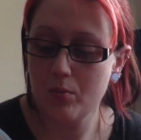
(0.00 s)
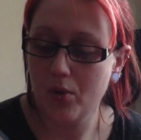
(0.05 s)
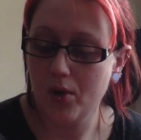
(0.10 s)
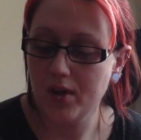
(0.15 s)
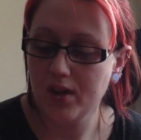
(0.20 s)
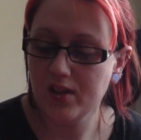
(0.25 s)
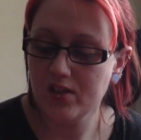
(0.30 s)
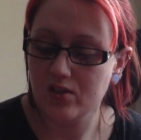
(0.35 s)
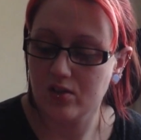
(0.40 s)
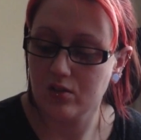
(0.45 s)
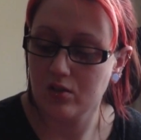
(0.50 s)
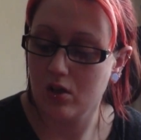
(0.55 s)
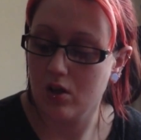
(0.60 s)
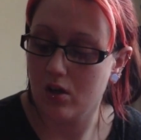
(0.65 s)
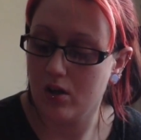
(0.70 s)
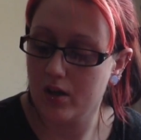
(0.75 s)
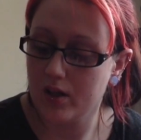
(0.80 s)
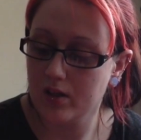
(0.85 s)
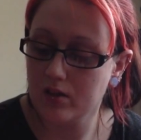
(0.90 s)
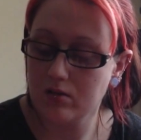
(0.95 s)
buy this
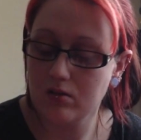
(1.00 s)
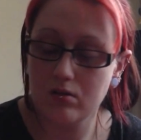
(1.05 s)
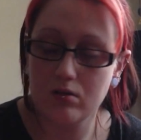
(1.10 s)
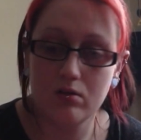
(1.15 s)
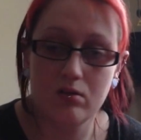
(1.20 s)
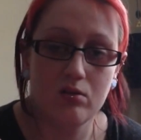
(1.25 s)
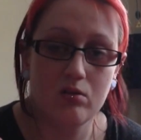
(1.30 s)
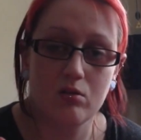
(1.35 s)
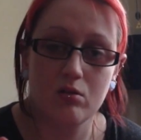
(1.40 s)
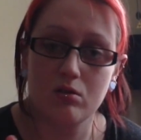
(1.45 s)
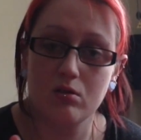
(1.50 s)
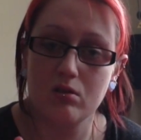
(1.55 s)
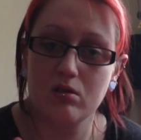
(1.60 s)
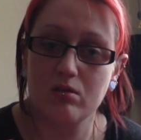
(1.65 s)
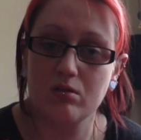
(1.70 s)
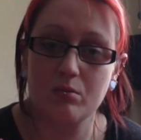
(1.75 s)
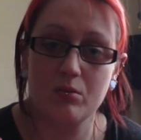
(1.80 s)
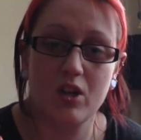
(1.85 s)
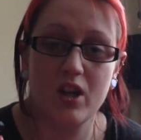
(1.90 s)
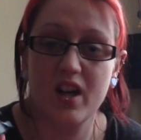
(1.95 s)
online or
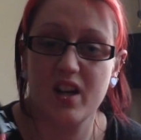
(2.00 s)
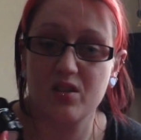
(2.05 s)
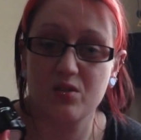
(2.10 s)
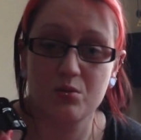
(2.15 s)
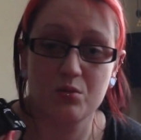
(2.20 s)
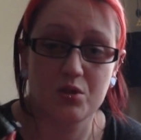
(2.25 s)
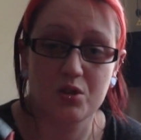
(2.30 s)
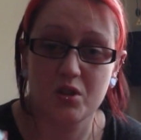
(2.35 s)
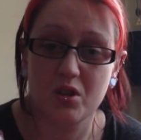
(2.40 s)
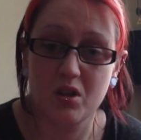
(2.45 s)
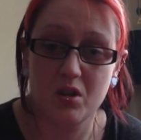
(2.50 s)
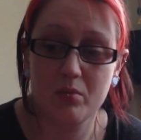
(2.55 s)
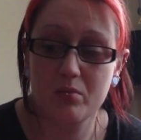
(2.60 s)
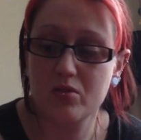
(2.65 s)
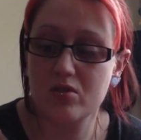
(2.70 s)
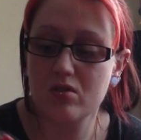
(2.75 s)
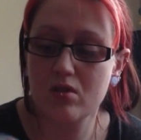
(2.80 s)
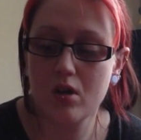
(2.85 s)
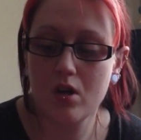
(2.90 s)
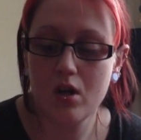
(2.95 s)
from like adult
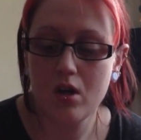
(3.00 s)
shops.